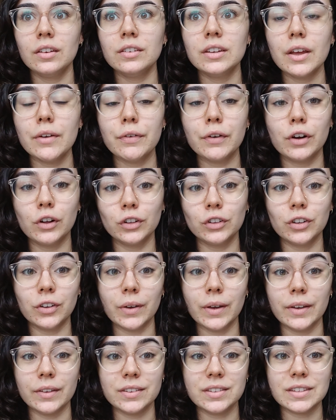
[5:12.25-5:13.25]
difficult
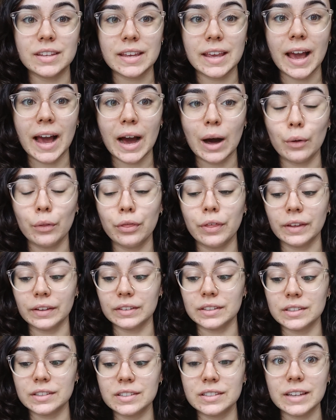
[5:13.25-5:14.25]
to see how
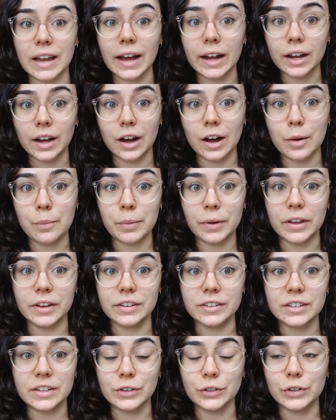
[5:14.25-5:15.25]
things stack up
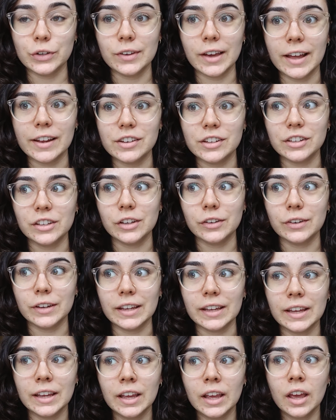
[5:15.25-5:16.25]
until you get to uni.